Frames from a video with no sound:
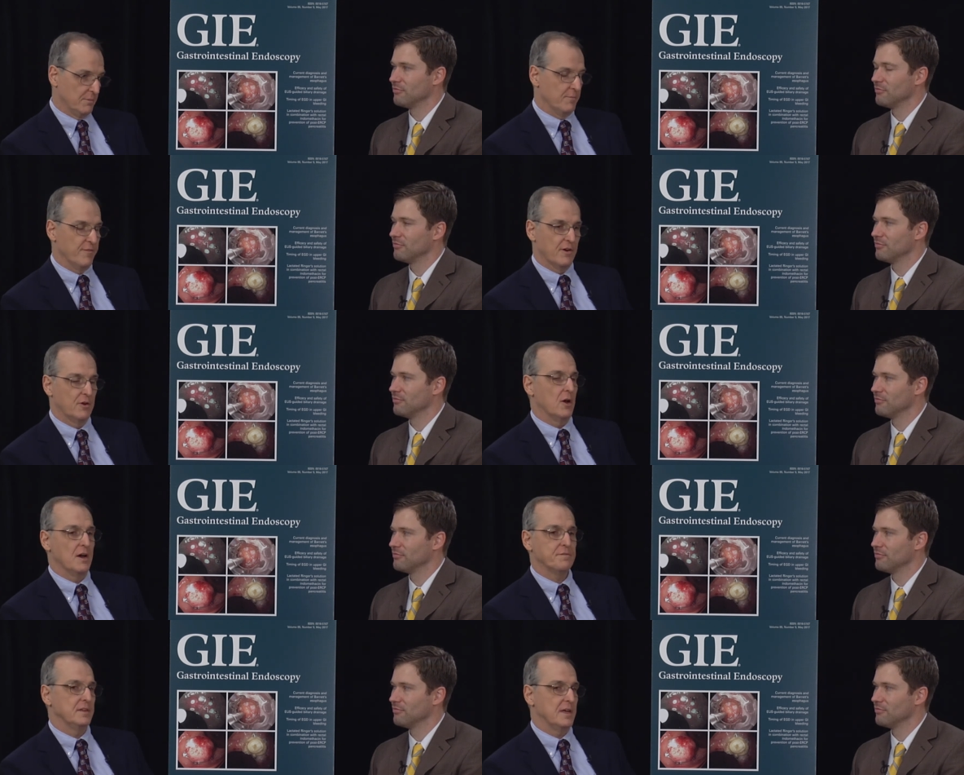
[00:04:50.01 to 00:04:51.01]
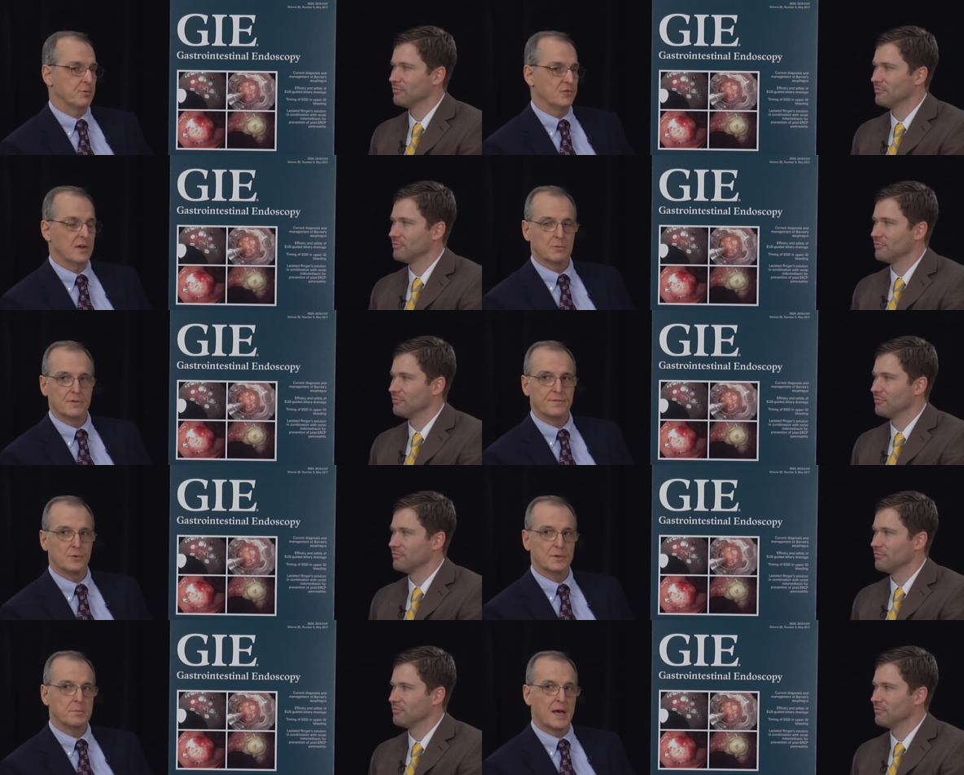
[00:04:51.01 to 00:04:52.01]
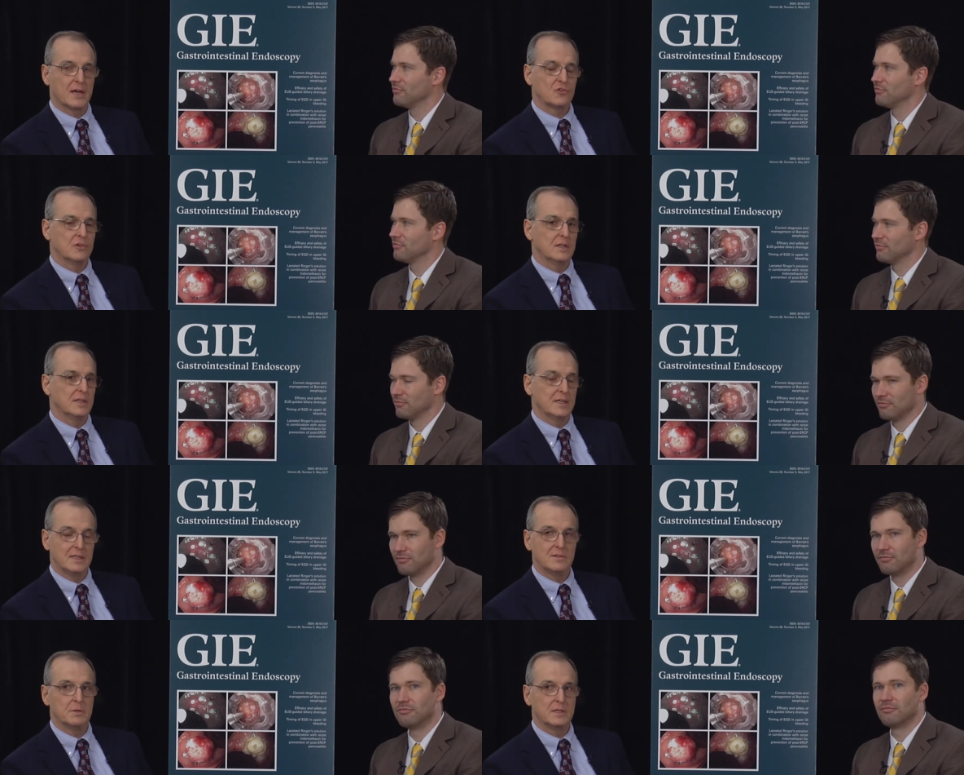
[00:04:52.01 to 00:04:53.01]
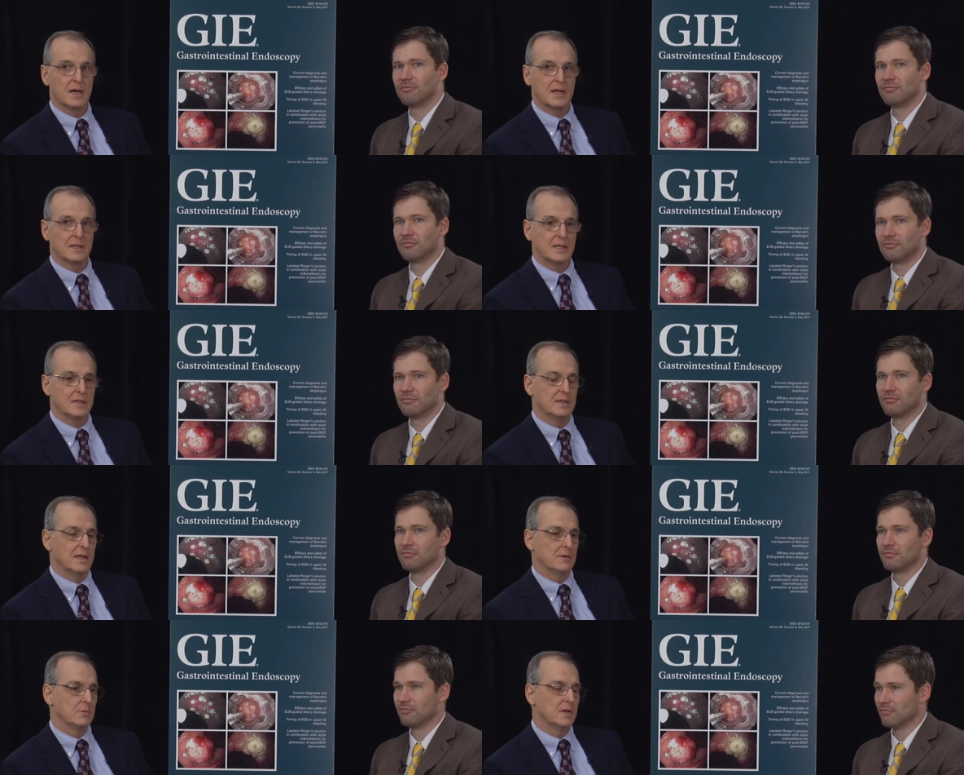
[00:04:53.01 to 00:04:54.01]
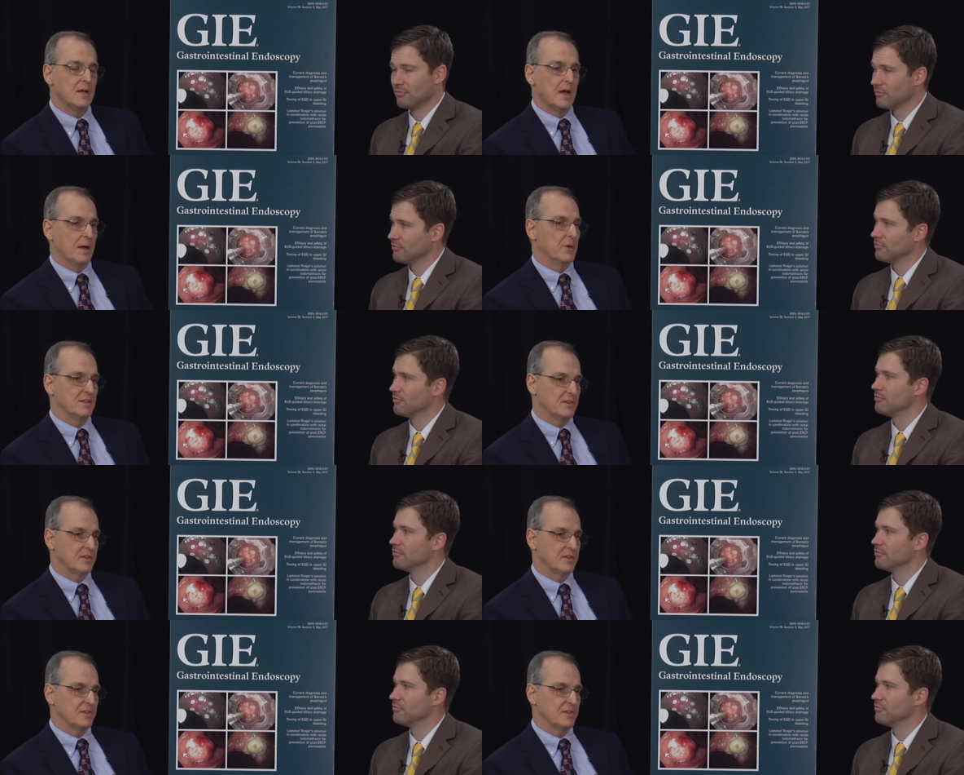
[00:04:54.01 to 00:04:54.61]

Speaker 1: very often they present with food impaction and they need to be dilated. And I'm not